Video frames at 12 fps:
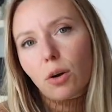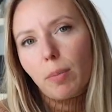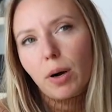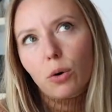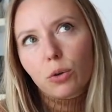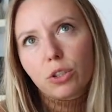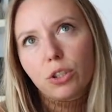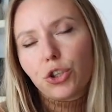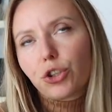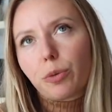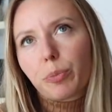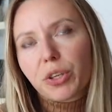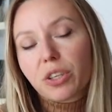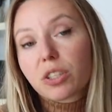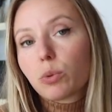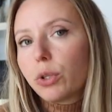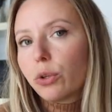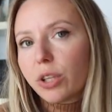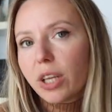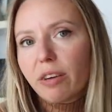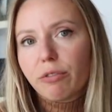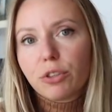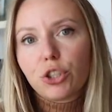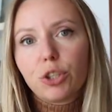about digital products. We don't
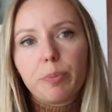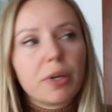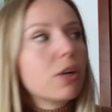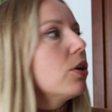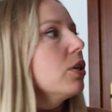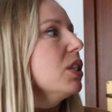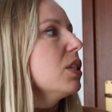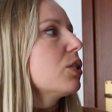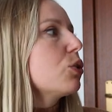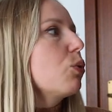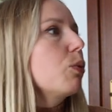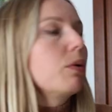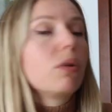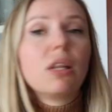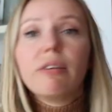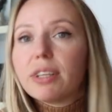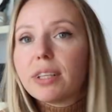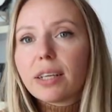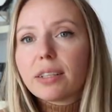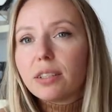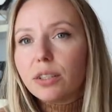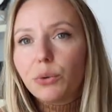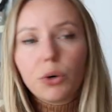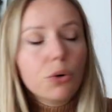have shipping costs, so we will leave it at
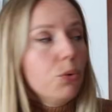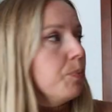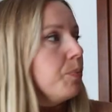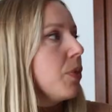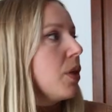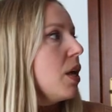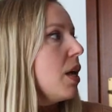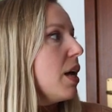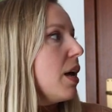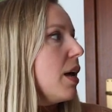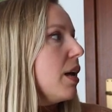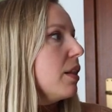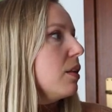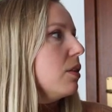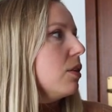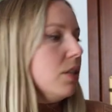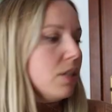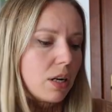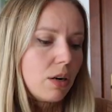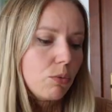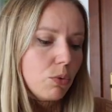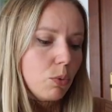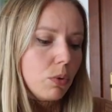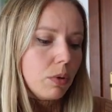zero. And the
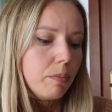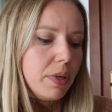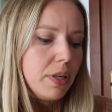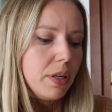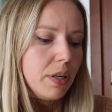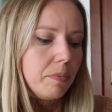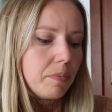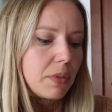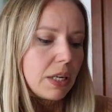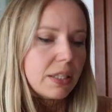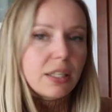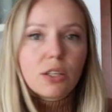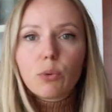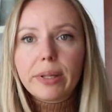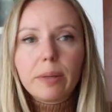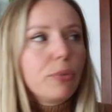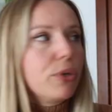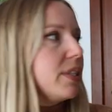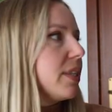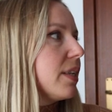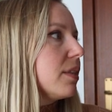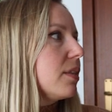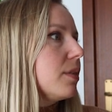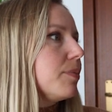discount will be, let's say, 20%.